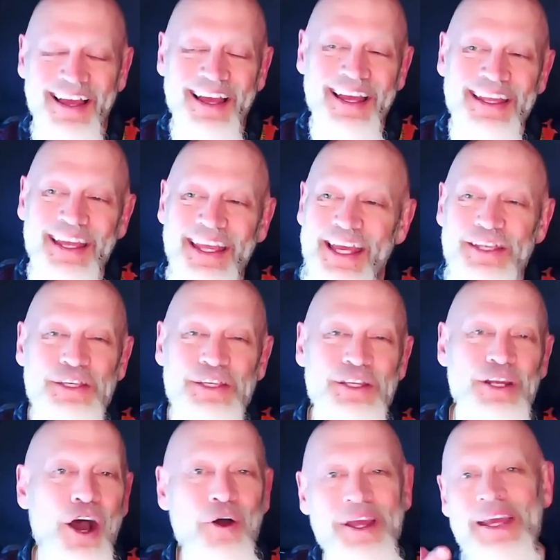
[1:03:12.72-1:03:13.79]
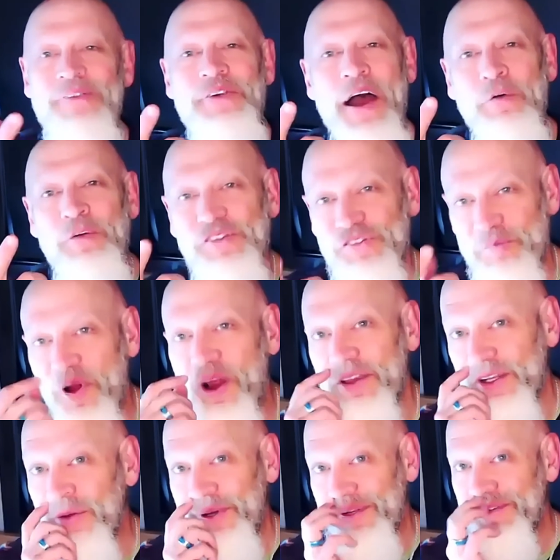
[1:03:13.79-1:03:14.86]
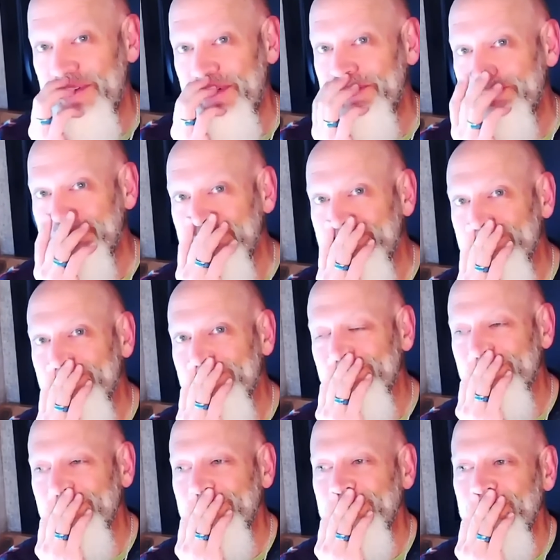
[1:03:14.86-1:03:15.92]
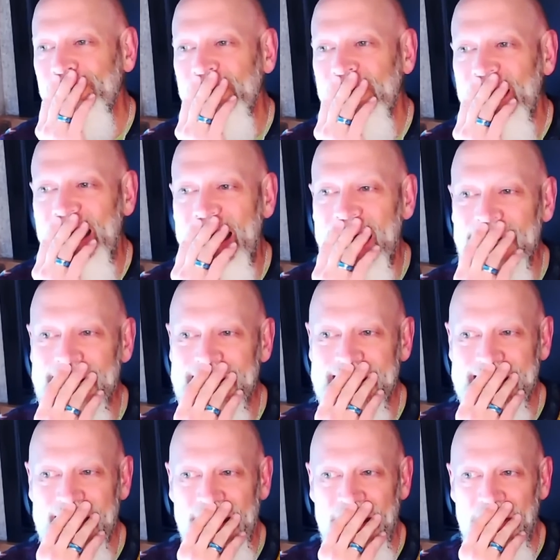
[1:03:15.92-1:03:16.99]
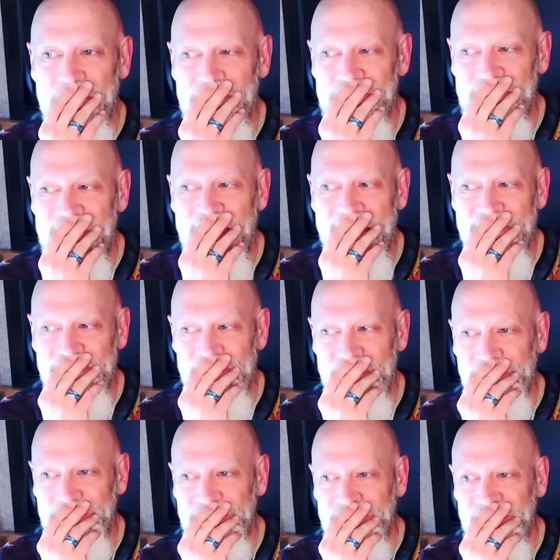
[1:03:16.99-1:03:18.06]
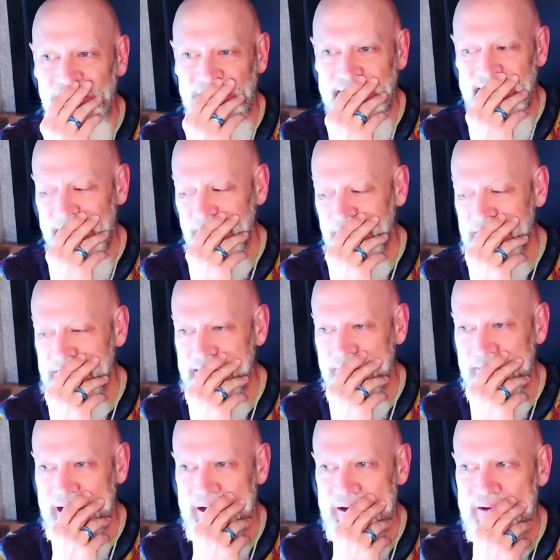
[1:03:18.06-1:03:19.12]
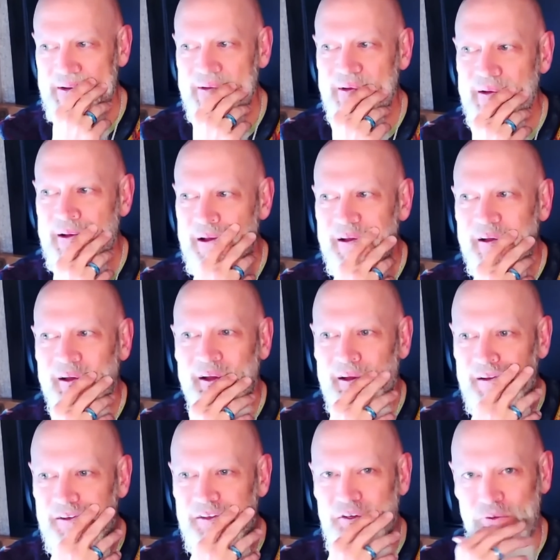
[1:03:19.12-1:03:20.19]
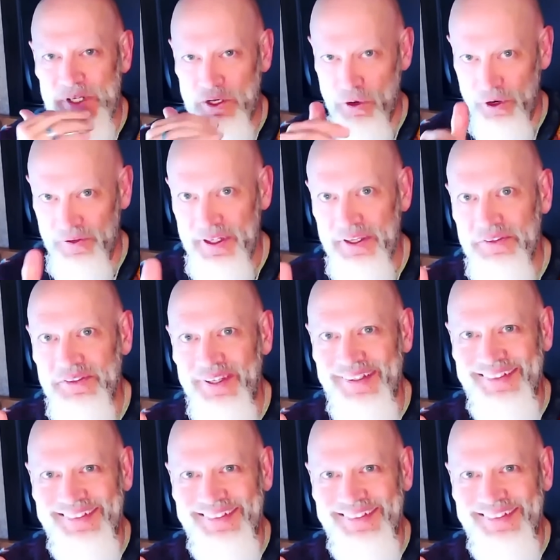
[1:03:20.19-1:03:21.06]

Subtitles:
If I was smart, you know what I would do? I'd set up my iPhone or a camera or something to record this.